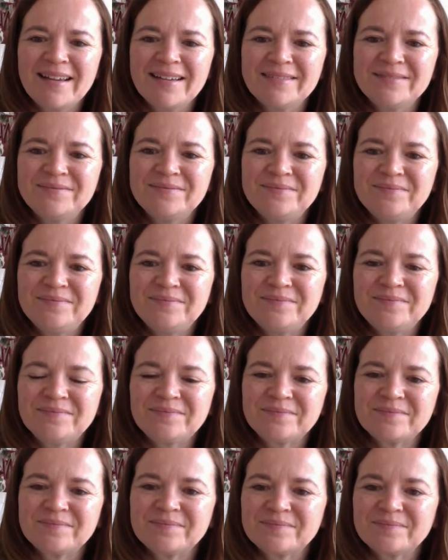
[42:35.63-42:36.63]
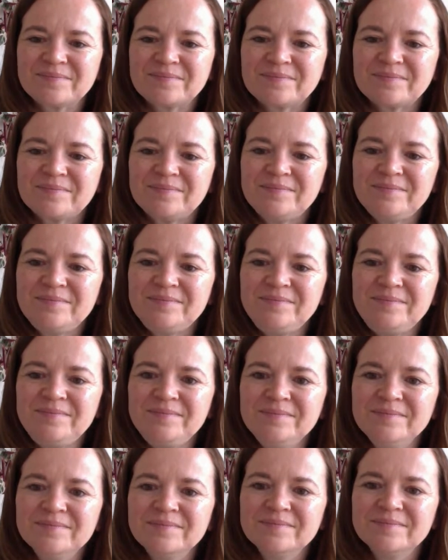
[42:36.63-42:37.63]

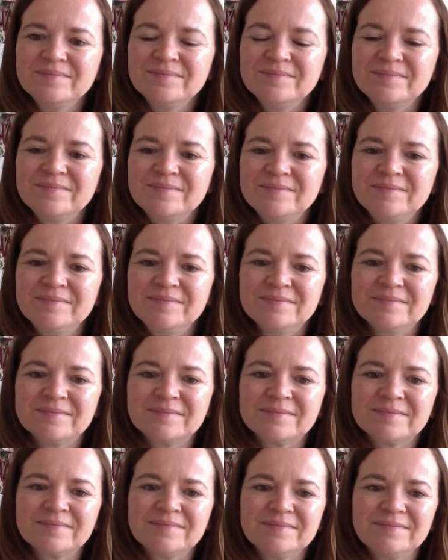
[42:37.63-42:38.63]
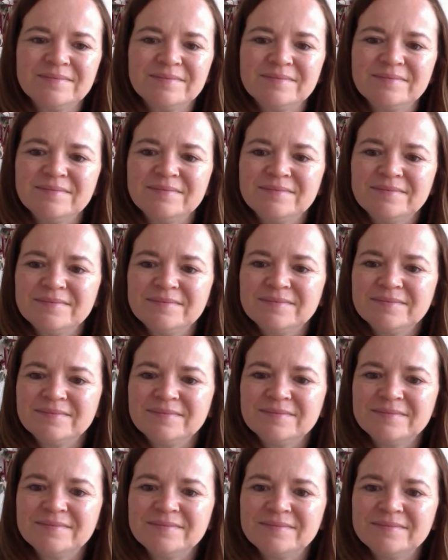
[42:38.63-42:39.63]

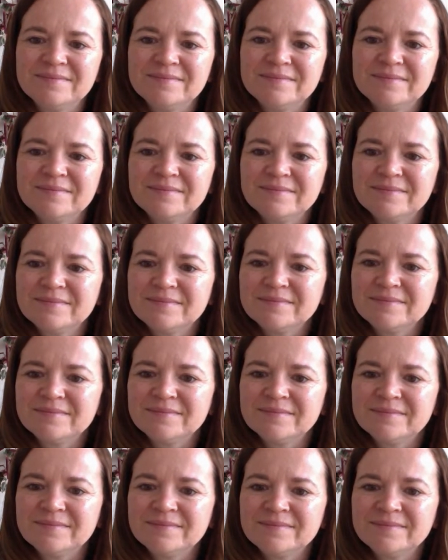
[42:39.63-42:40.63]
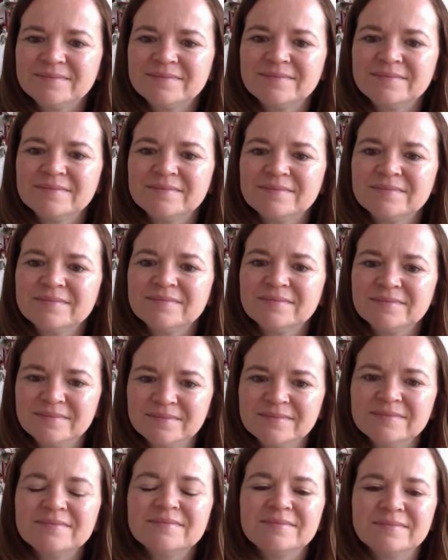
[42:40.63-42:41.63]

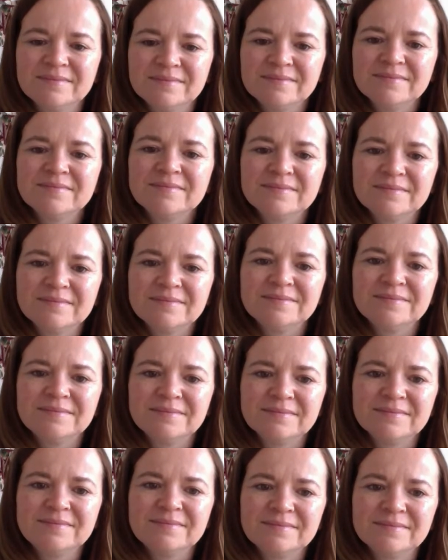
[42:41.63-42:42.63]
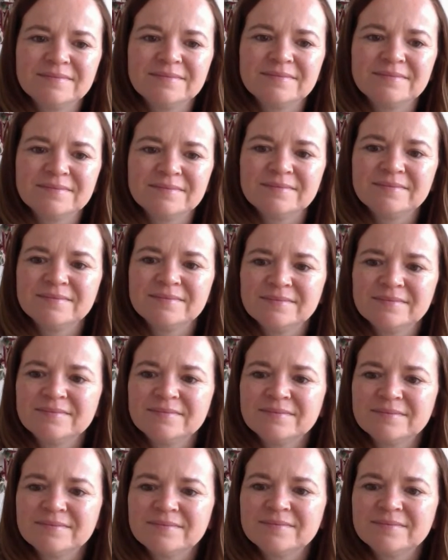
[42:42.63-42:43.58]
(not speaking)